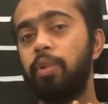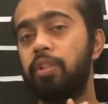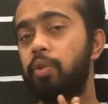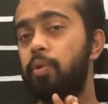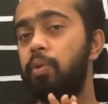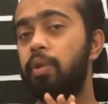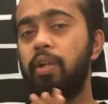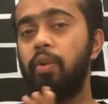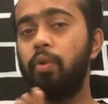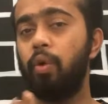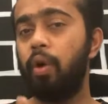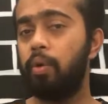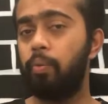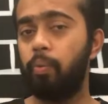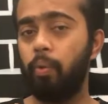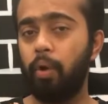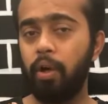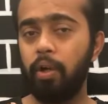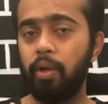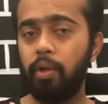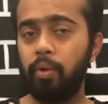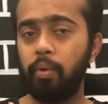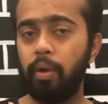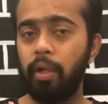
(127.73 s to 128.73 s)
you did not
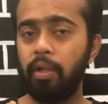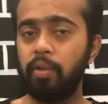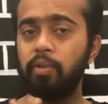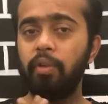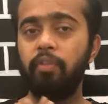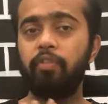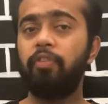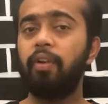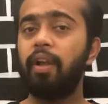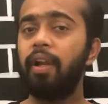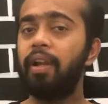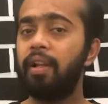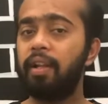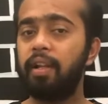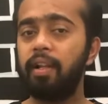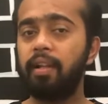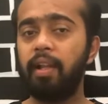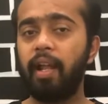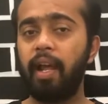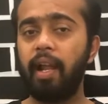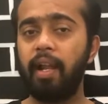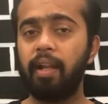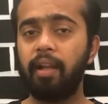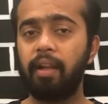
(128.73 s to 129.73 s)
want to, and you failed in
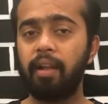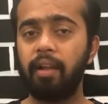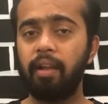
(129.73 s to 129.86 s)
that,